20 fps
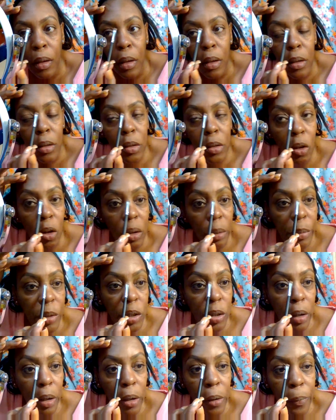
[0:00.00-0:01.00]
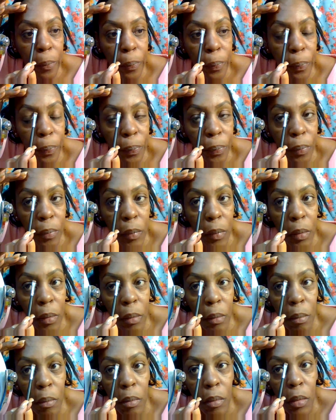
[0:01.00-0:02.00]
so let me show you
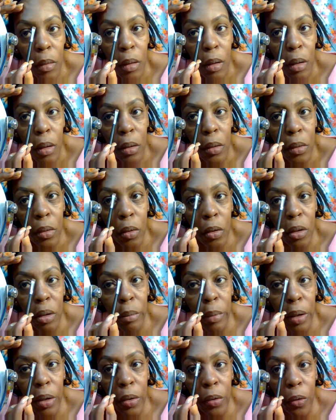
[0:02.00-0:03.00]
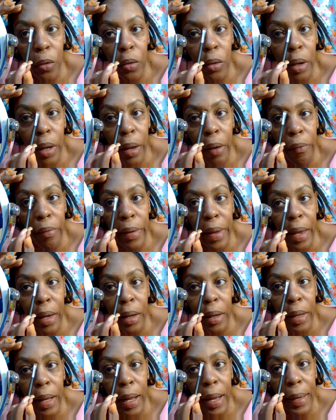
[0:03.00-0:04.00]
so you make sure you have
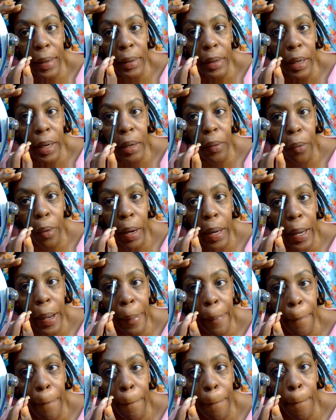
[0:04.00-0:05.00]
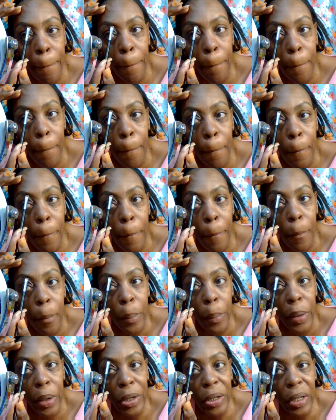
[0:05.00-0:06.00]
that guideline right
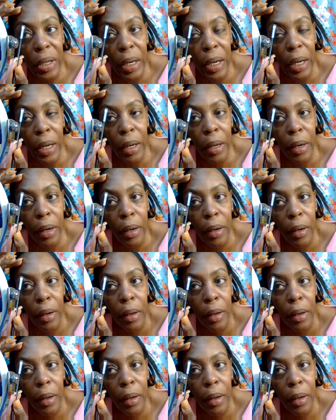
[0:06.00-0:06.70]
push it in